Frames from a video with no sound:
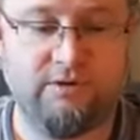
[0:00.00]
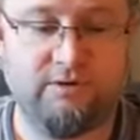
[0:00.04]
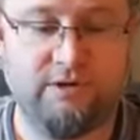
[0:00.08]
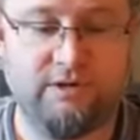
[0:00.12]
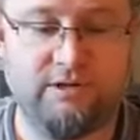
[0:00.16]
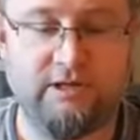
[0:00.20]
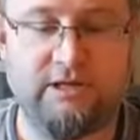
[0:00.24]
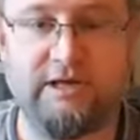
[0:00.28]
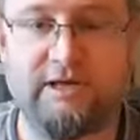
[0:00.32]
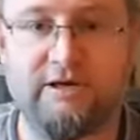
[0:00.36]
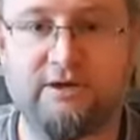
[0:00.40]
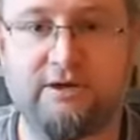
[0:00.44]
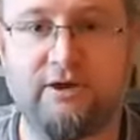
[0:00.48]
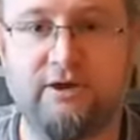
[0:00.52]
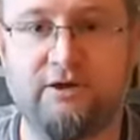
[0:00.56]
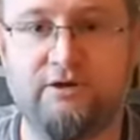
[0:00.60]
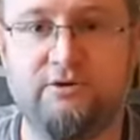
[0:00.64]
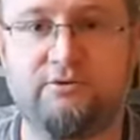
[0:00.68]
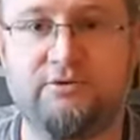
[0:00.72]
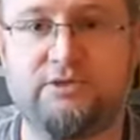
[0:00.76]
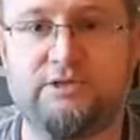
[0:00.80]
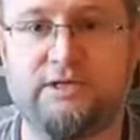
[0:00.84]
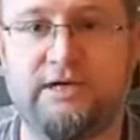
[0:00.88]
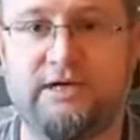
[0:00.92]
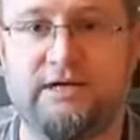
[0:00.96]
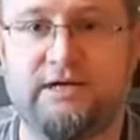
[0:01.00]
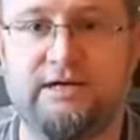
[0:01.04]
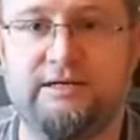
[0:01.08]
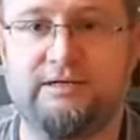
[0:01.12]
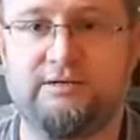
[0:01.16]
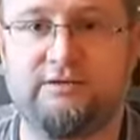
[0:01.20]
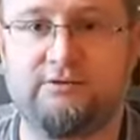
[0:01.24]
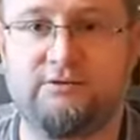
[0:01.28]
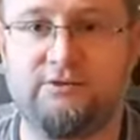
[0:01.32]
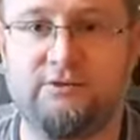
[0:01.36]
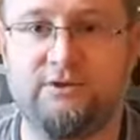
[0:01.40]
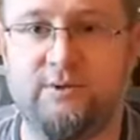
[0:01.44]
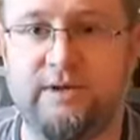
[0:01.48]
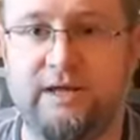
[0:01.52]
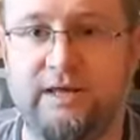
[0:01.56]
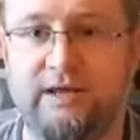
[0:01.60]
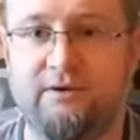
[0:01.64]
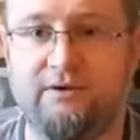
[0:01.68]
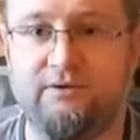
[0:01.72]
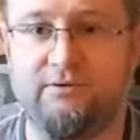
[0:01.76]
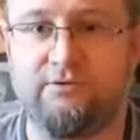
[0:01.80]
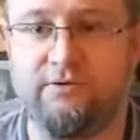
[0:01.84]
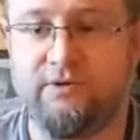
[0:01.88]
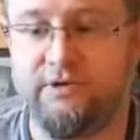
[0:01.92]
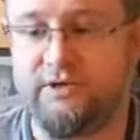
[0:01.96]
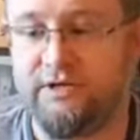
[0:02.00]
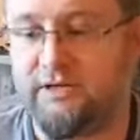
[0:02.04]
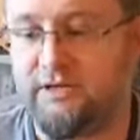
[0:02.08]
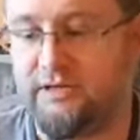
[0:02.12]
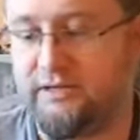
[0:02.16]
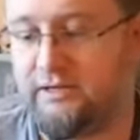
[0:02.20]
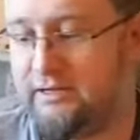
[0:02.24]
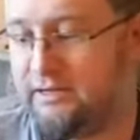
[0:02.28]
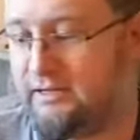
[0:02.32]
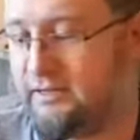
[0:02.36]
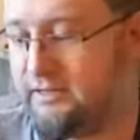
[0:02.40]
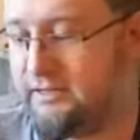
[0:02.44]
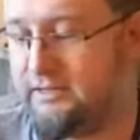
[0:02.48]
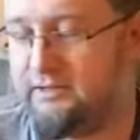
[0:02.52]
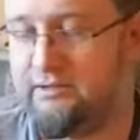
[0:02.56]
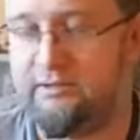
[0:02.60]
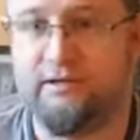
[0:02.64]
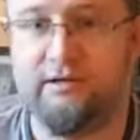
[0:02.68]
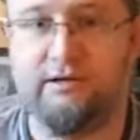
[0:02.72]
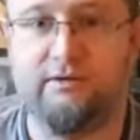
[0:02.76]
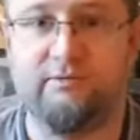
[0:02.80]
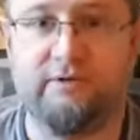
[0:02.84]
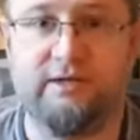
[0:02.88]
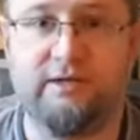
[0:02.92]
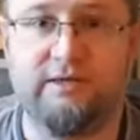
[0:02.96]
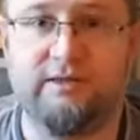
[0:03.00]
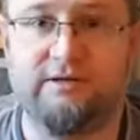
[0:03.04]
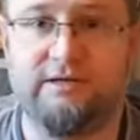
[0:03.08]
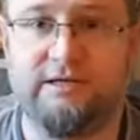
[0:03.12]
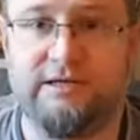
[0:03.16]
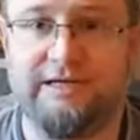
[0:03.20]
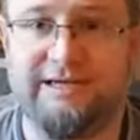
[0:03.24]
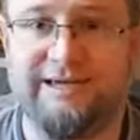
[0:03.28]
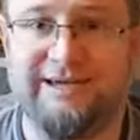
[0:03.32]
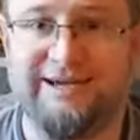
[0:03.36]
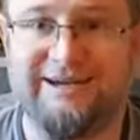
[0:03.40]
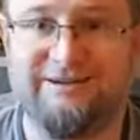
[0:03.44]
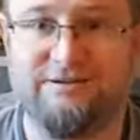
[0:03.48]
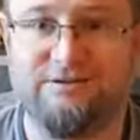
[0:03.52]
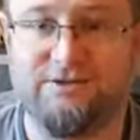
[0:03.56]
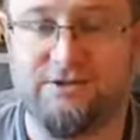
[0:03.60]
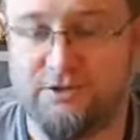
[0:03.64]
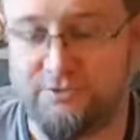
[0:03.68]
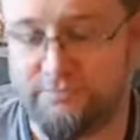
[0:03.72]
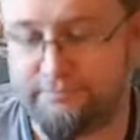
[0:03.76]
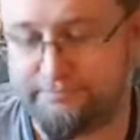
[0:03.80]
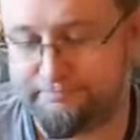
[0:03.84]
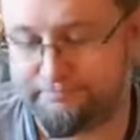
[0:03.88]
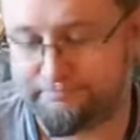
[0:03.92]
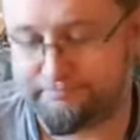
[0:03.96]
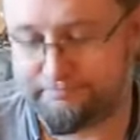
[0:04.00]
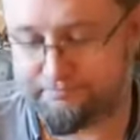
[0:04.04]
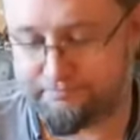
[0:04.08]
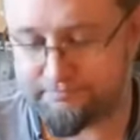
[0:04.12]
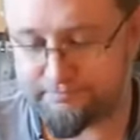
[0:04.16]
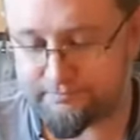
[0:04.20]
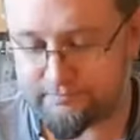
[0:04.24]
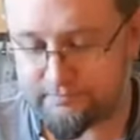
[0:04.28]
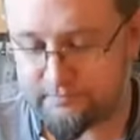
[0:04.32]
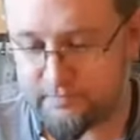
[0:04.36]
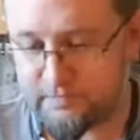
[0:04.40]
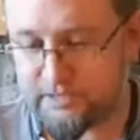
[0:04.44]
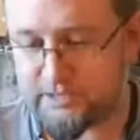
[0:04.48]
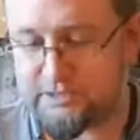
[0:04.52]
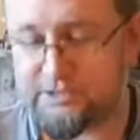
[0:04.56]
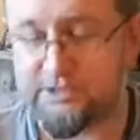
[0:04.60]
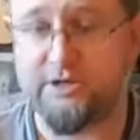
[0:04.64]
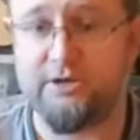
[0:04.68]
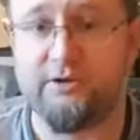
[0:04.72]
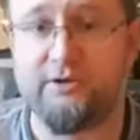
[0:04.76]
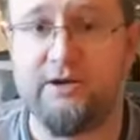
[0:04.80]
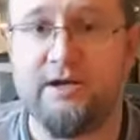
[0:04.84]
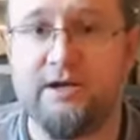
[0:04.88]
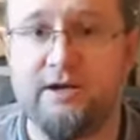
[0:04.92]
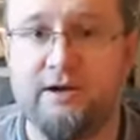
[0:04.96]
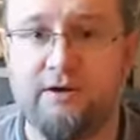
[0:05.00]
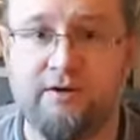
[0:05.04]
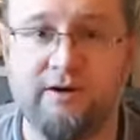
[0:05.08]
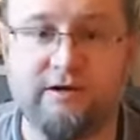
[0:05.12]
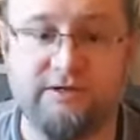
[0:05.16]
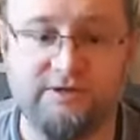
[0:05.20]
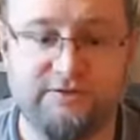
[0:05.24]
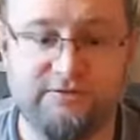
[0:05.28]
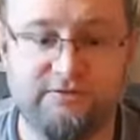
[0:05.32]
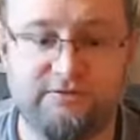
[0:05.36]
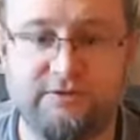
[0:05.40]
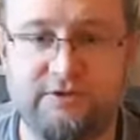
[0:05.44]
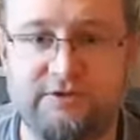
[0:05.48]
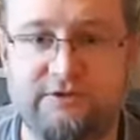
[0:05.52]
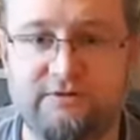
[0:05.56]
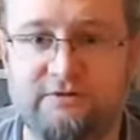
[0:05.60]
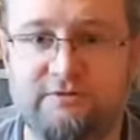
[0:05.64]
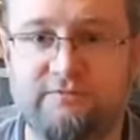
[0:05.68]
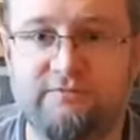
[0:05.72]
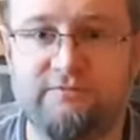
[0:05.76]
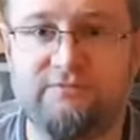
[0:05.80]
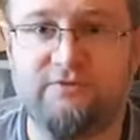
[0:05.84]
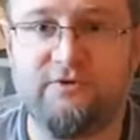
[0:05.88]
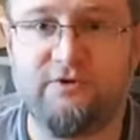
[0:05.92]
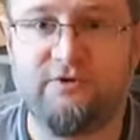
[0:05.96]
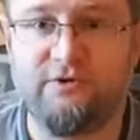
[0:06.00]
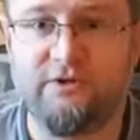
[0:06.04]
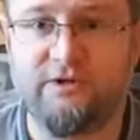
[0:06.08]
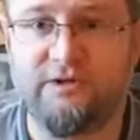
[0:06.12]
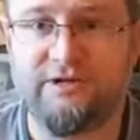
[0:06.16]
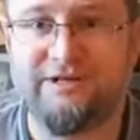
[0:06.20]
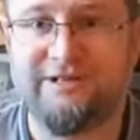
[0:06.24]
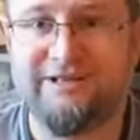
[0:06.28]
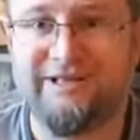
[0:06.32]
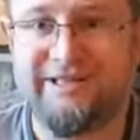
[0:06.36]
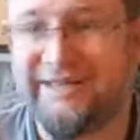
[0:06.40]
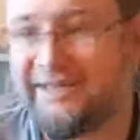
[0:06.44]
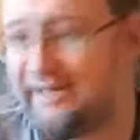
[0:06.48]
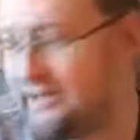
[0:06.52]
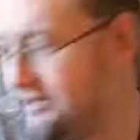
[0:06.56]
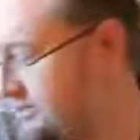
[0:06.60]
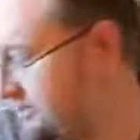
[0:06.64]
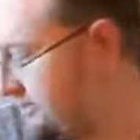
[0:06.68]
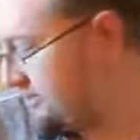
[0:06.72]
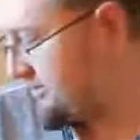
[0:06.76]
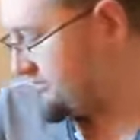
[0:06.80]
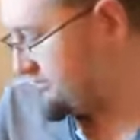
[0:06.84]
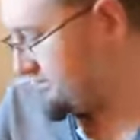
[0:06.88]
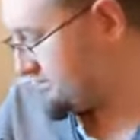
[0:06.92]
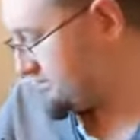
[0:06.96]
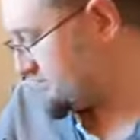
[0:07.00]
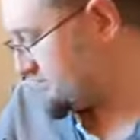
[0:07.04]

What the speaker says: clear coats, and also getting on the get the decals on. So right, so for the clear coat,